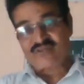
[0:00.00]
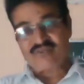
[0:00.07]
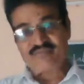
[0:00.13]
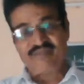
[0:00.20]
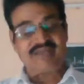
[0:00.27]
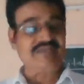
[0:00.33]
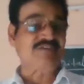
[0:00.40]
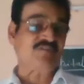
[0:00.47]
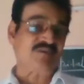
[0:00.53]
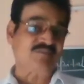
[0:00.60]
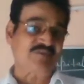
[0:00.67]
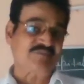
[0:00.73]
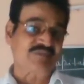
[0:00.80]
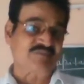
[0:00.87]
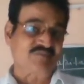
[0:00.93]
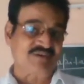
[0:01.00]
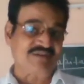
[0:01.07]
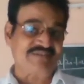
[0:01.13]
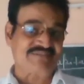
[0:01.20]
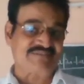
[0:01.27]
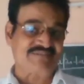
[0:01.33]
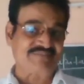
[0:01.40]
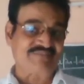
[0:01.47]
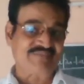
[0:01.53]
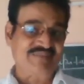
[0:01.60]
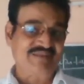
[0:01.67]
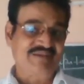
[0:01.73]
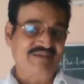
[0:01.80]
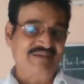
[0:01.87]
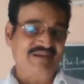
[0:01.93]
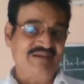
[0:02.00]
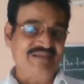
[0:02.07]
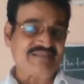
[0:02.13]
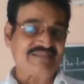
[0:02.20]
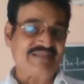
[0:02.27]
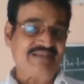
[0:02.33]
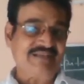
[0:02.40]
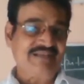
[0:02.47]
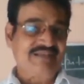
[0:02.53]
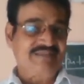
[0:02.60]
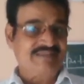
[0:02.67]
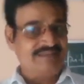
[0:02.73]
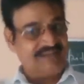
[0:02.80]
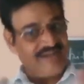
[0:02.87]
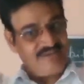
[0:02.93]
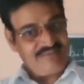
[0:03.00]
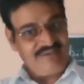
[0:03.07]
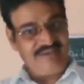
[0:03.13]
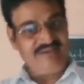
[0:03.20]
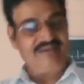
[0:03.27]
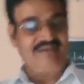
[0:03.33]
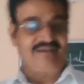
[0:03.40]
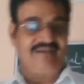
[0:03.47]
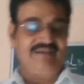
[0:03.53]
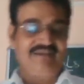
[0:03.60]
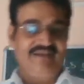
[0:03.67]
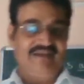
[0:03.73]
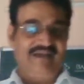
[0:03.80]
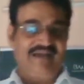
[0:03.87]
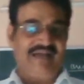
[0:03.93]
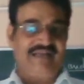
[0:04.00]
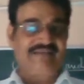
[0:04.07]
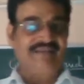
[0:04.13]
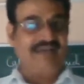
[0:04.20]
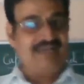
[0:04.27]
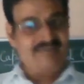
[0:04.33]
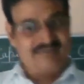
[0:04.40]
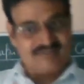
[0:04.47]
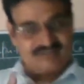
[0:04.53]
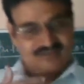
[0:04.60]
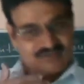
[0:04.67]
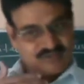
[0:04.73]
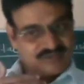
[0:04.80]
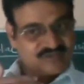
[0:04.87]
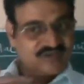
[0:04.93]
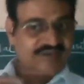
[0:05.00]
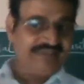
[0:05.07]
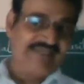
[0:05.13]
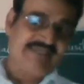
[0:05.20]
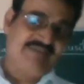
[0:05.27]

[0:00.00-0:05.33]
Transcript: of the income of the Mughals. Understand? The now here and the having the good contact